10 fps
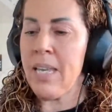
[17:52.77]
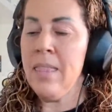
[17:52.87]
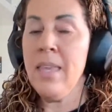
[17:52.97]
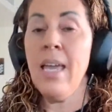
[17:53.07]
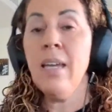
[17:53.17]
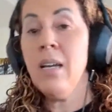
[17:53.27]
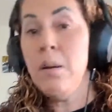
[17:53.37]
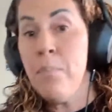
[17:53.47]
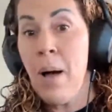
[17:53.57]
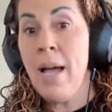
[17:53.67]
thing,
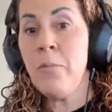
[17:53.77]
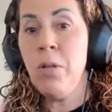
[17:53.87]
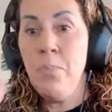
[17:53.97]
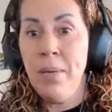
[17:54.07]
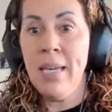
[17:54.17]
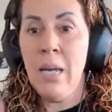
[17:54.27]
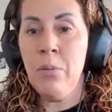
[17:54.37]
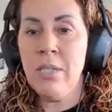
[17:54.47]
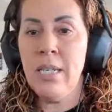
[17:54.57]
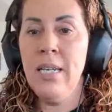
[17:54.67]
combined with being
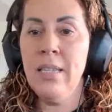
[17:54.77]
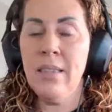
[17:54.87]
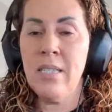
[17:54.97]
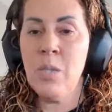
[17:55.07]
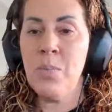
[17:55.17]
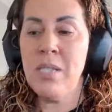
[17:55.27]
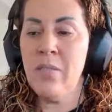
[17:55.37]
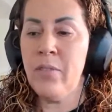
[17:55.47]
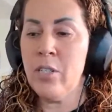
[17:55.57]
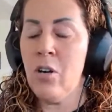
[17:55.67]
able to hit this
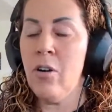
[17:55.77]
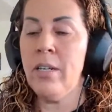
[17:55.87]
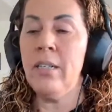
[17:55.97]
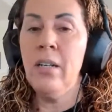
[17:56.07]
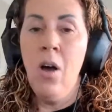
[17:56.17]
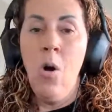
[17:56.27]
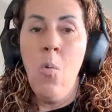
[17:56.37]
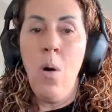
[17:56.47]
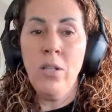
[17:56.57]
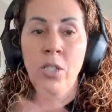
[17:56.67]
specific target.
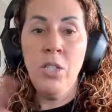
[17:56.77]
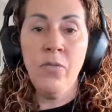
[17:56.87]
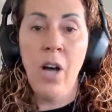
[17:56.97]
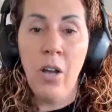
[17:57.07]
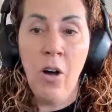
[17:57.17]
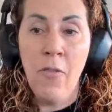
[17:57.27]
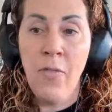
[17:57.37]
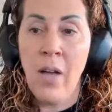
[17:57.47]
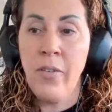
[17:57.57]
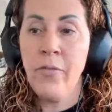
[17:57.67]
Once you've got all
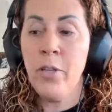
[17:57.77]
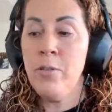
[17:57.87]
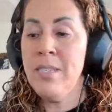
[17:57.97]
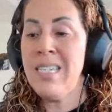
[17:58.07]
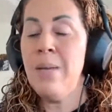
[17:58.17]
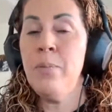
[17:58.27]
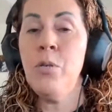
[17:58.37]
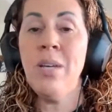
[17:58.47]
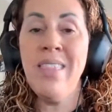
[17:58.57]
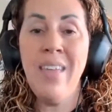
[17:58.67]
5 of those steps,
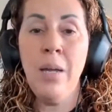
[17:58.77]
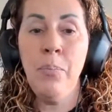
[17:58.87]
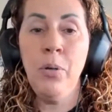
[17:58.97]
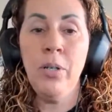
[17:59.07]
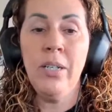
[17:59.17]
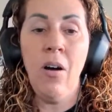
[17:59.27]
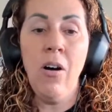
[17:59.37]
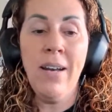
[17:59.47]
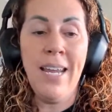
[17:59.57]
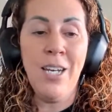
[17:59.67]
you can then put it
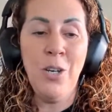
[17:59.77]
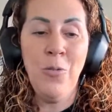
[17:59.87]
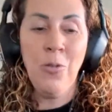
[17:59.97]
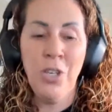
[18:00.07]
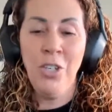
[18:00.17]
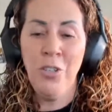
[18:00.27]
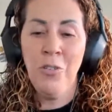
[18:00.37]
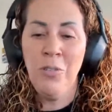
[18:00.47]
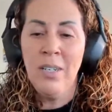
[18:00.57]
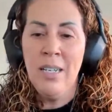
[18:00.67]
on a new
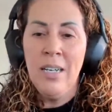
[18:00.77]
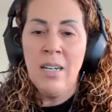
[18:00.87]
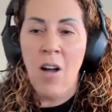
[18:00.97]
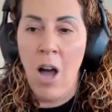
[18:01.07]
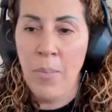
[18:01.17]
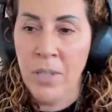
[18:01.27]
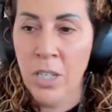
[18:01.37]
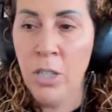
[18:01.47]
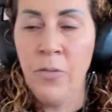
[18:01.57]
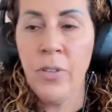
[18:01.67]
cue. Common
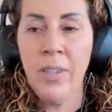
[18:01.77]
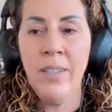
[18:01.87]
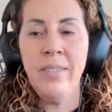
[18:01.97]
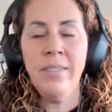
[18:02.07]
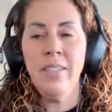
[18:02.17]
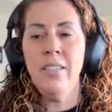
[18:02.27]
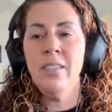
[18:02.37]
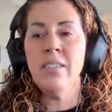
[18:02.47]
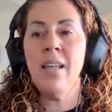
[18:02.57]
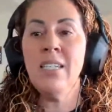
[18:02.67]
cue for this
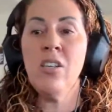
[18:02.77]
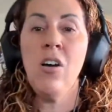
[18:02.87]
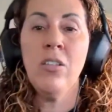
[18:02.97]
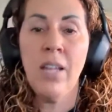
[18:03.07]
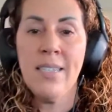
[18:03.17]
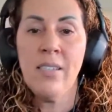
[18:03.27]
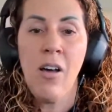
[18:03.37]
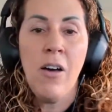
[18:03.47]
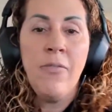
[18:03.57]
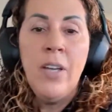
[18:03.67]
is lights on, lights
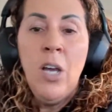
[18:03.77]
off.